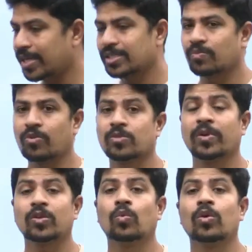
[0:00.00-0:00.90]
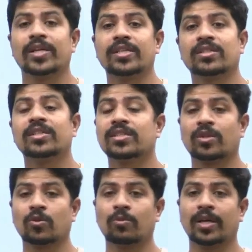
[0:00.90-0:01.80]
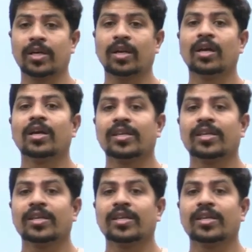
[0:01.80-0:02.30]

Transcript: Yes, prospective voltage in a circuit breaker.